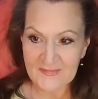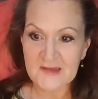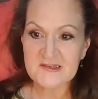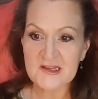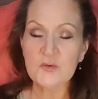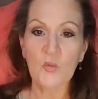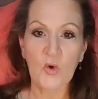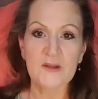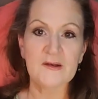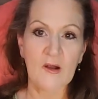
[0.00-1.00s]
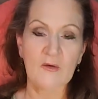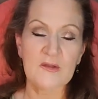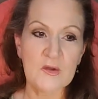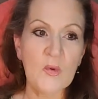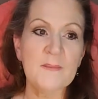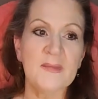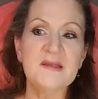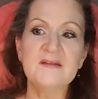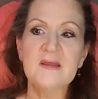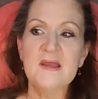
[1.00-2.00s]
They didn't work in our
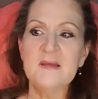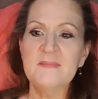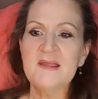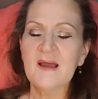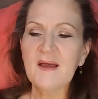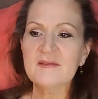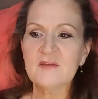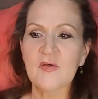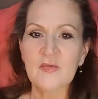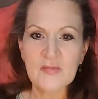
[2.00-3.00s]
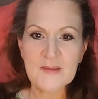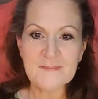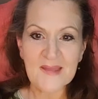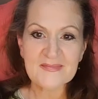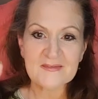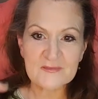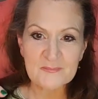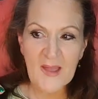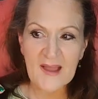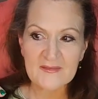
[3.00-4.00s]
equipment because although they met the
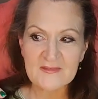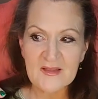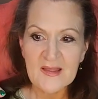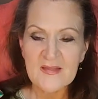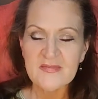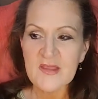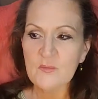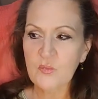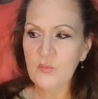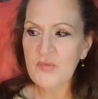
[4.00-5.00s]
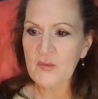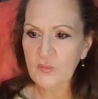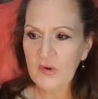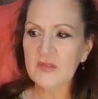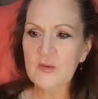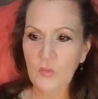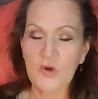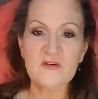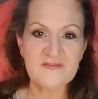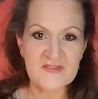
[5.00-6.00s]
specs, they they really
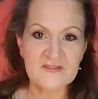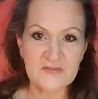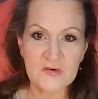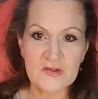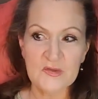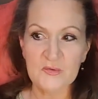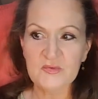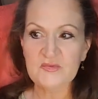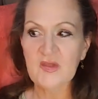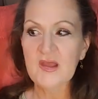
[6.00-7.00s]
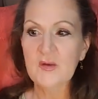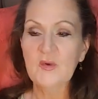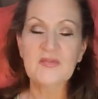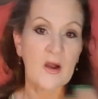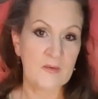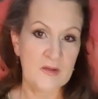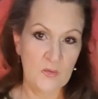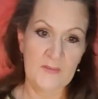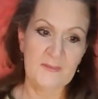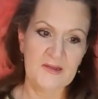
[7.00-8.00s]
weren't fit for use with our
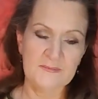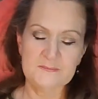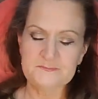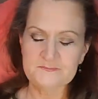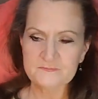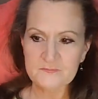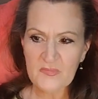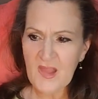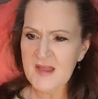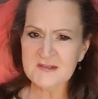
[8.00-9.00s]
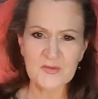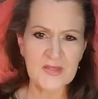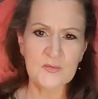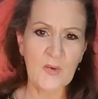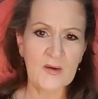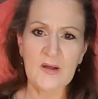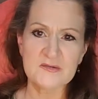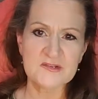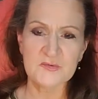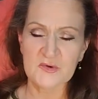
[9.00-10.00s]
equipment and so they'd wear
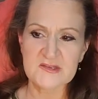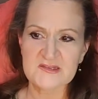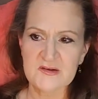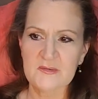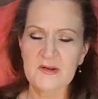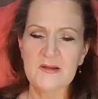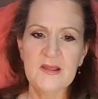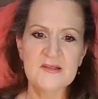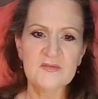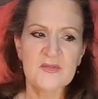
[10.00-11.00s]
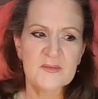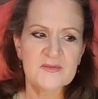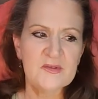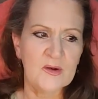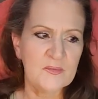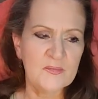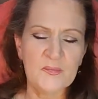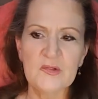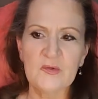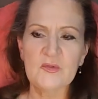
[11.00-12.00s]
out sooner, etc. So that was, you know,
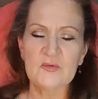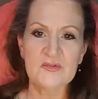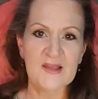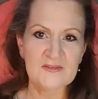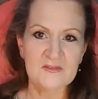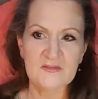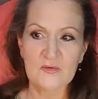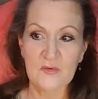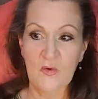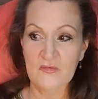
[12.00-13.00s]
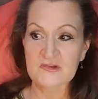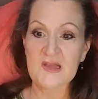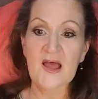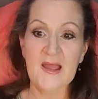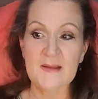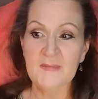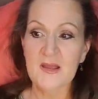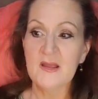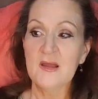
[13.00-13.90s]
we learned those lessons over time.